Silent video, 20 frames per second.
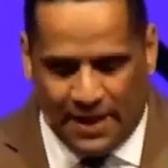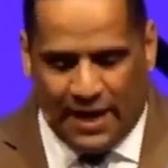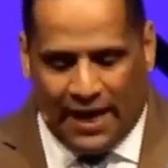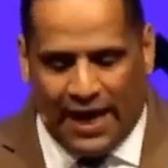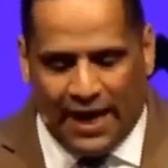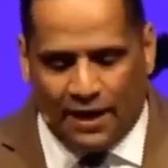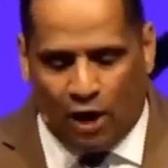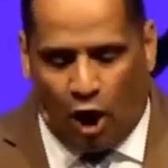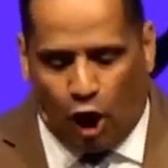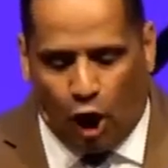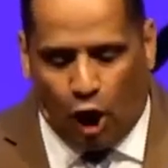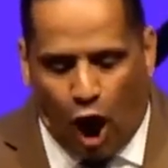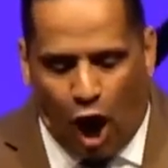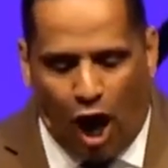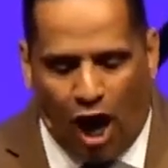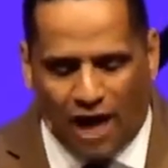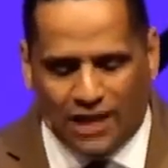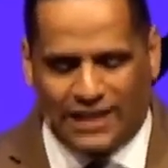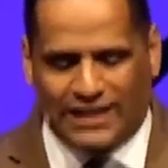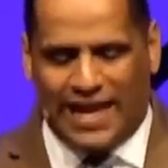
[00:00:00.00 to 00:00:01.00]
in a
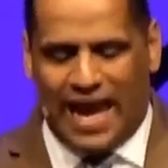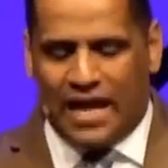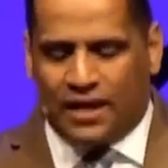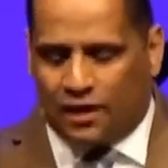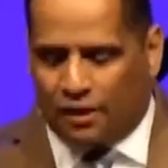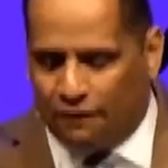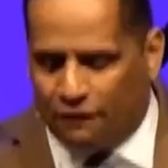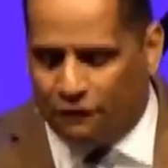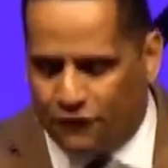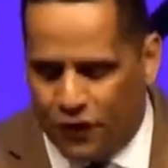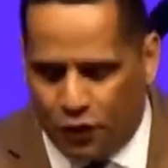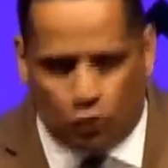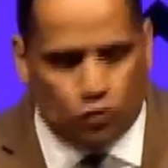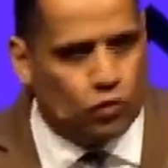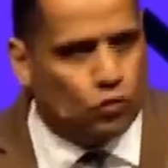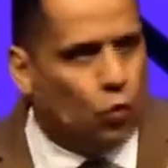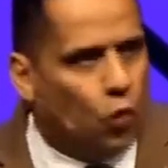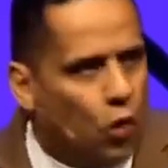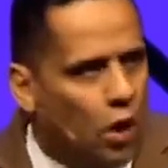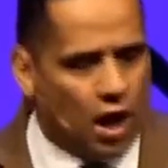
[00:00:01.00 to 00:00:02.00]
lost and confused
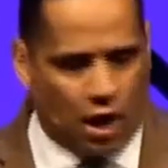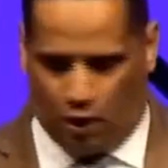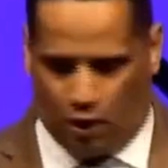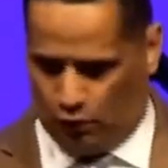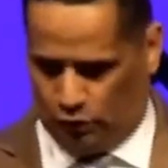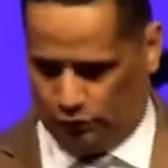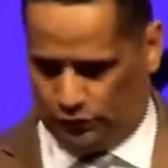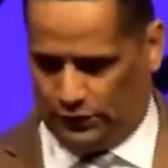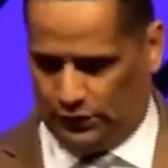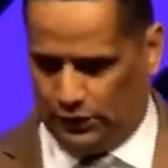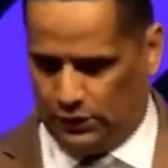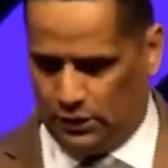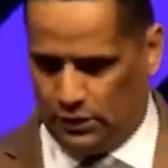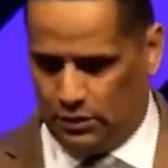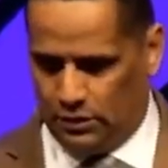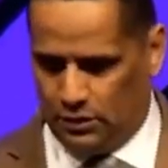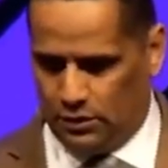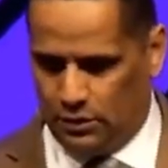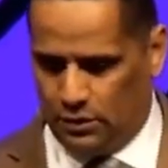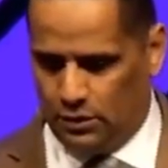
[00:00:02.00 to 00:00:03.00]
world.
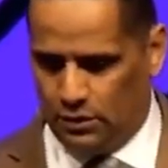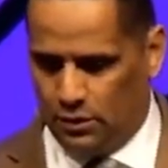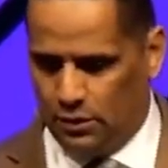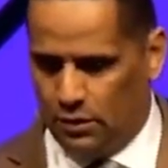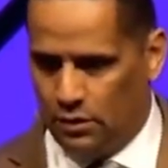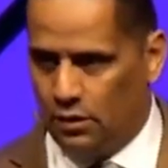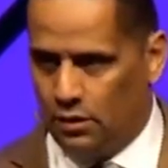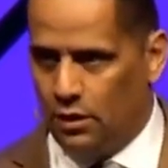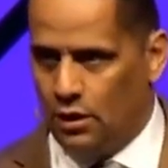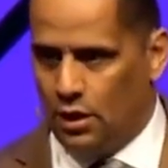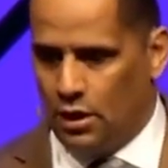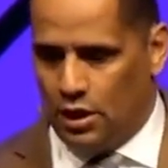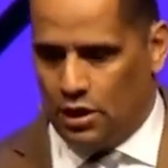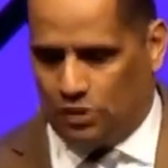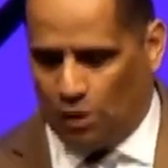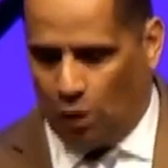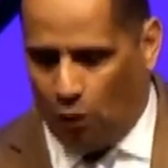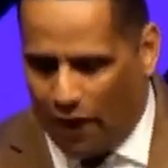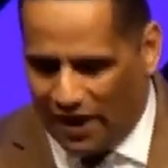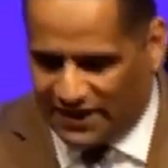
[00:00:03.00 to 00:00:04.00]
So
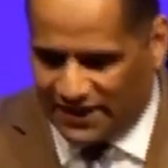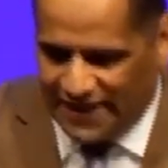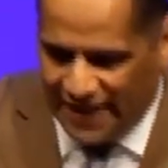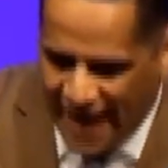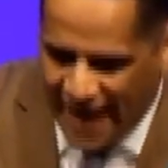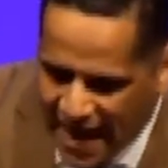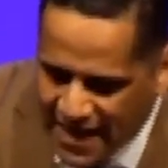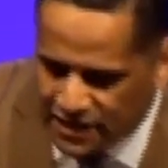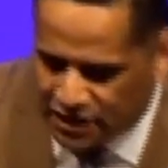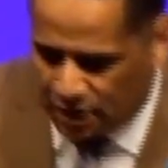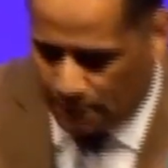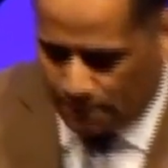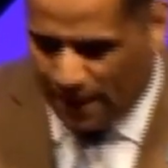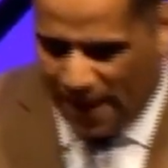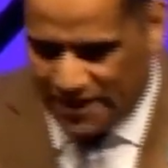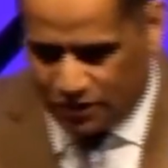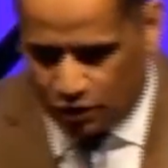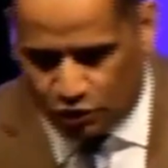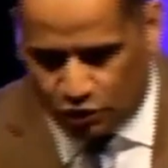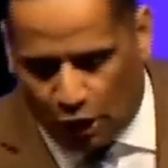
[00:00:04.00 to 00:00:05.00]
what's the answer,
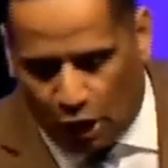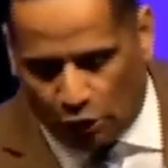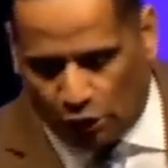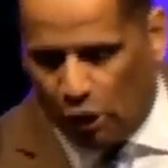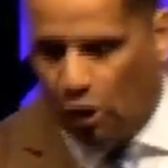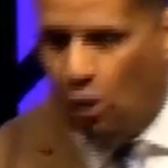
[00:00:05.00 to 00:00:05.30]
Pastor Choco?